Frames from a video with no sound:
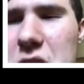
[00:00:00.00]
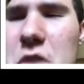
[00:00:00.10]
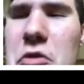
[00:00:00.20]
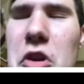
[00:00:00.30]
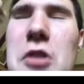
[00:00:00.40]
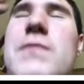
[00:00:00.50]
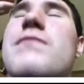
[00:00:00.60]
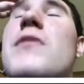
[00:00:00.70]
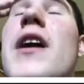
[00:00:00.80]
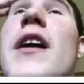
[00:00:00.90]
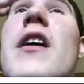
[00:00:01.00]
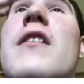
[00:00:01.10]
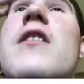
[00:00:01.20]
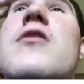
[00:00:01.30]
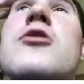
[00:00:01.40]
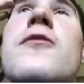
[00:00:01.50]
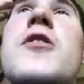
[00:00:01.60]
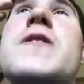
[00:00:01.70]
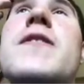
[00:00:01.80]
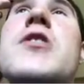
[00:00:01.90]
Well, hang on. So
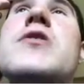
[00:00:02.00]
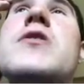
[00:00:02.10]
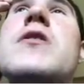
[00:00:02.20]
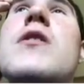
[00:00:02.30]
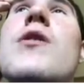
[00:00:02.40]
first verse.